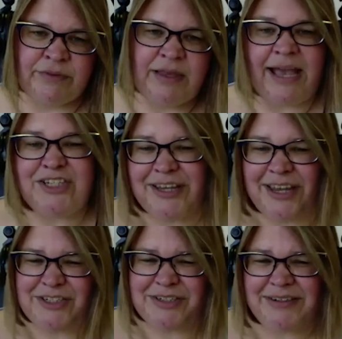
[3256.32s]

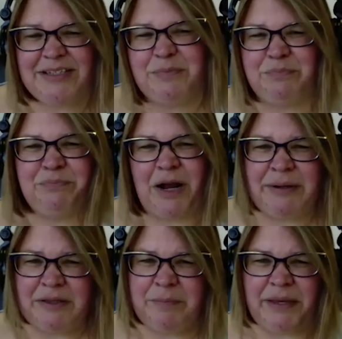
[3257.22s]
education is probably
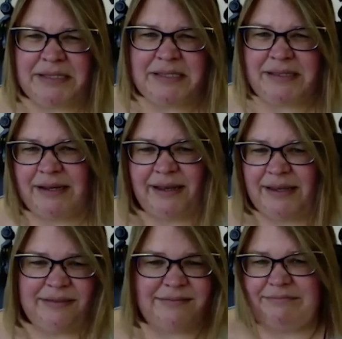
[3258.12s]
the biggest thing I
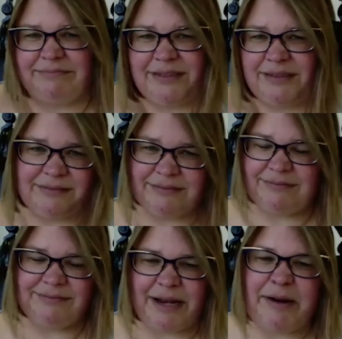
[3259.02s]
can,
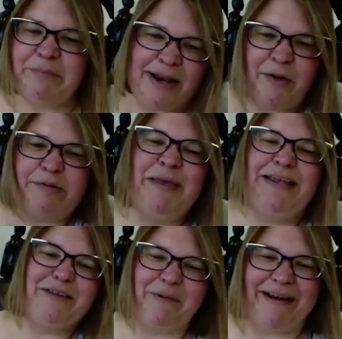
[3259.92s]
and I know I'm speaking
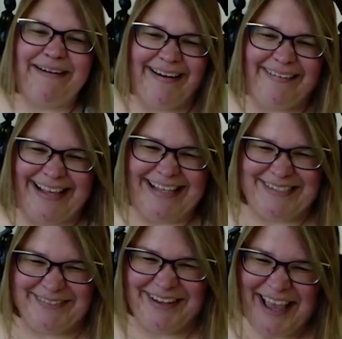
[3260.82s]
to the choir here, that's
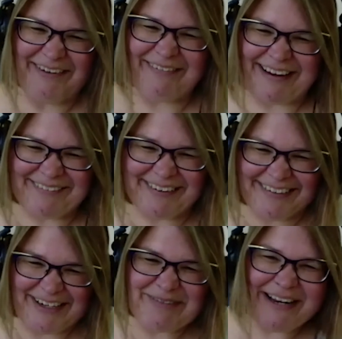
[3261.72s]
why we're all
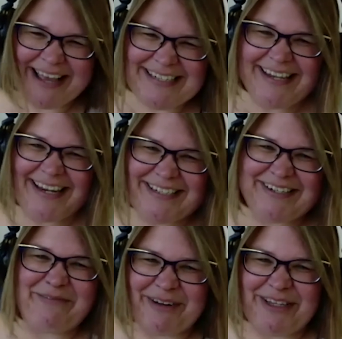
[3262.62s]
here, but education
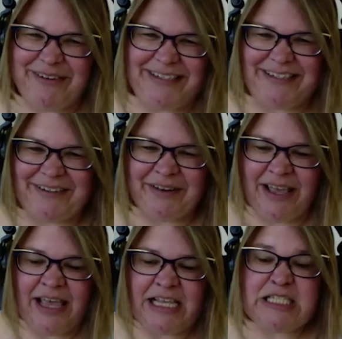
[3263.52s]
on what you can do
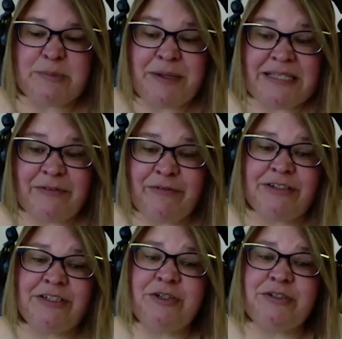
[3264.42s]
specific
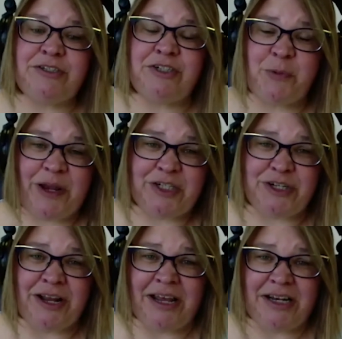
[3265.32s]
to your
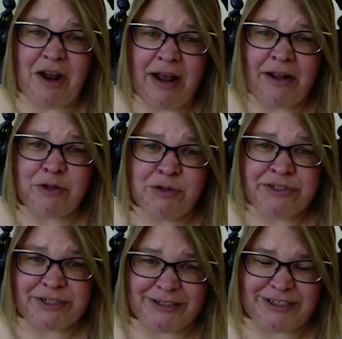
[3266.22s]
situation, not a Google
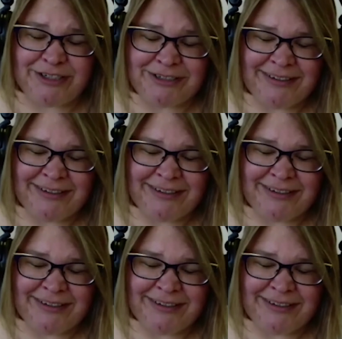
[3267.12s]
search,